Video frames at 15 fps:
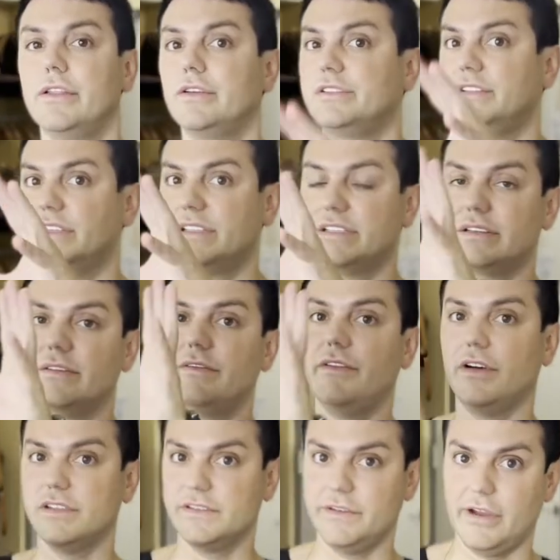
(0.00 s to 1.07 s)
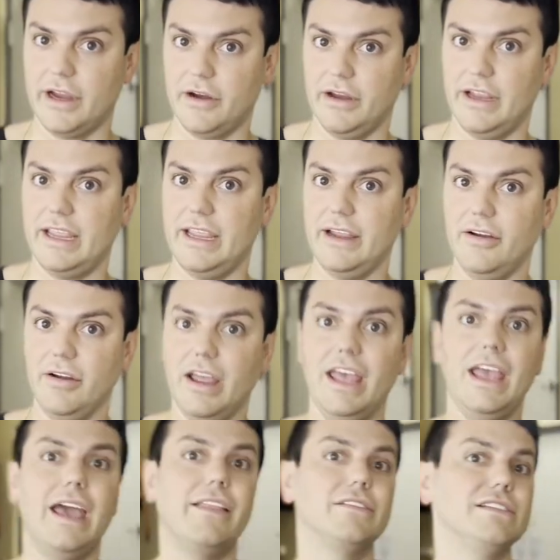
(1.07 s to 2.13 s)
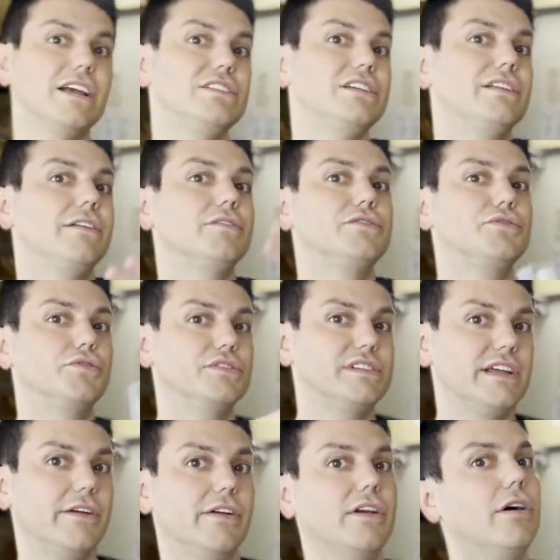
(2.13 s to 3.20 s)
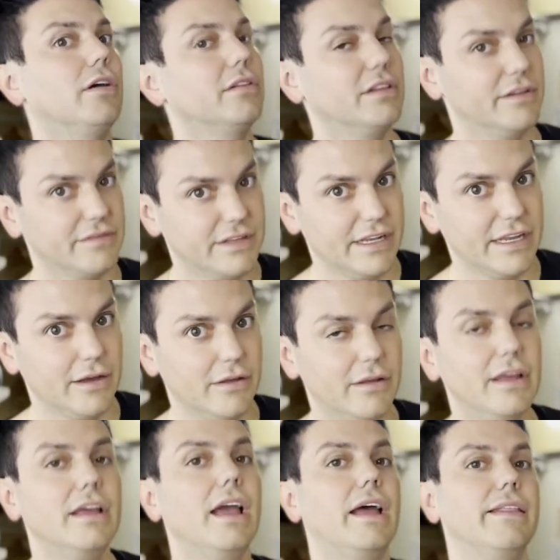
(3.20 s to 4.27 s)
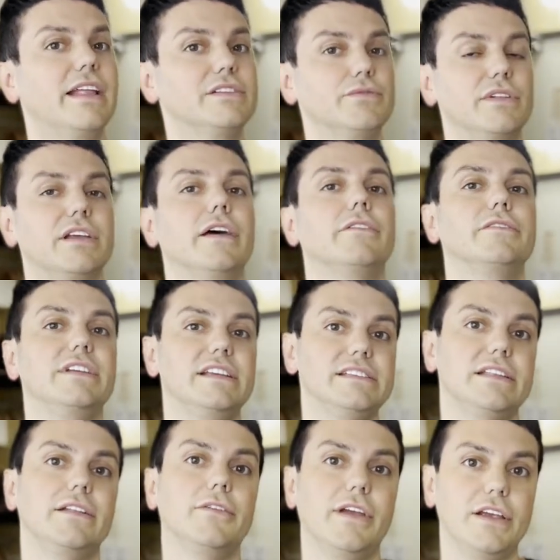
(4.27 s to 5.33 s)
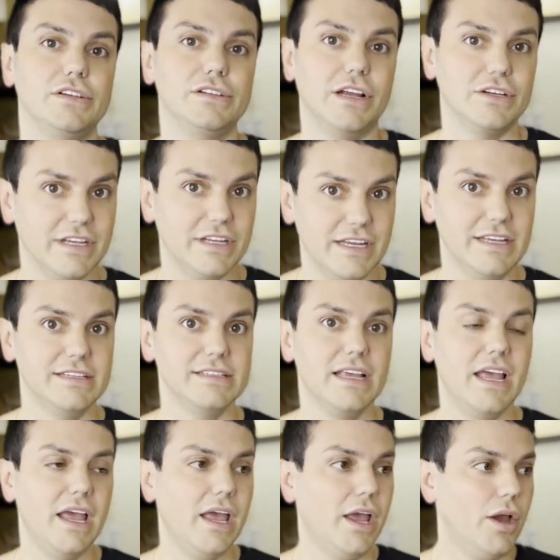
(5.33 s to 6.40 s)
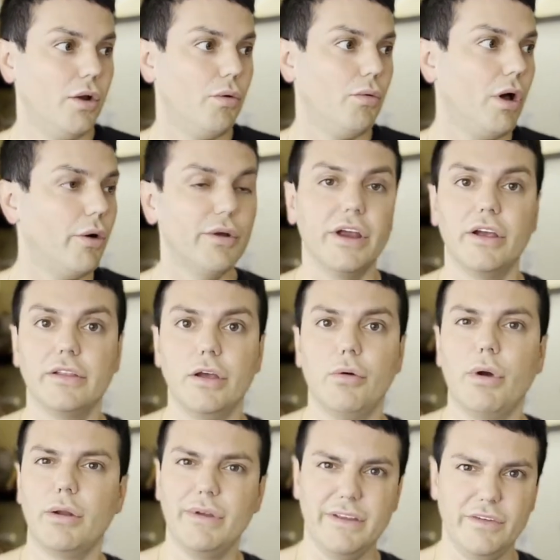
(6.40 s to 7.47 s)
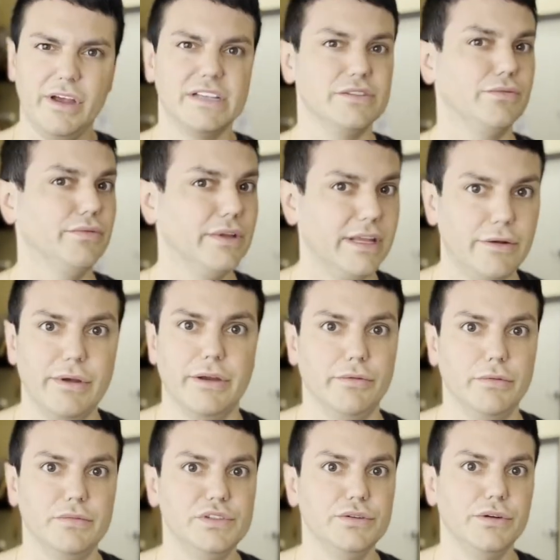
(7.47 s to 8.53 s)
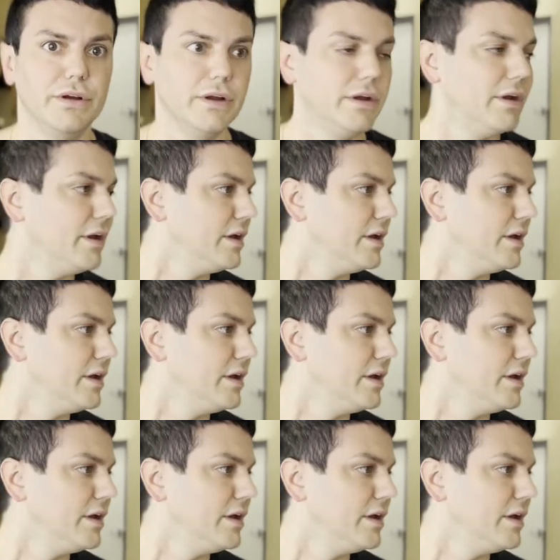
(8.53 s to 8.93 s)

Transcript: There's this Fallsview area here, and there's actually another touristy area called Clifton Hill, and that's where the other Days Inn location actually is. While we're here, though, why don't we give you guys a really quick room tour?